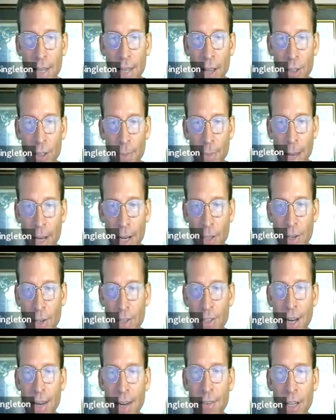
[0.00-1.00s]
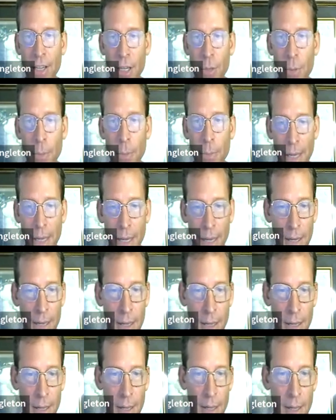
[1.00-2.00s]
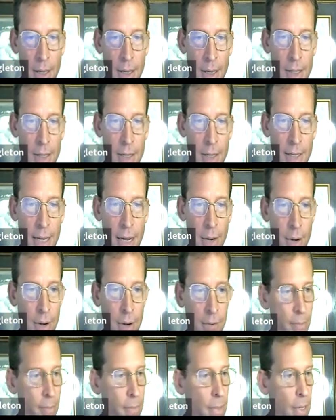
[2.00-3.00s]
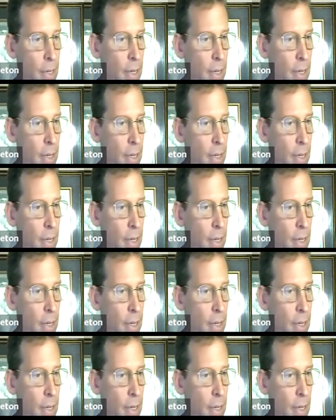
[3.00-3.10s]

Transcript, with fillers: Sales manager. It's not even a human being. Let's get rid of him.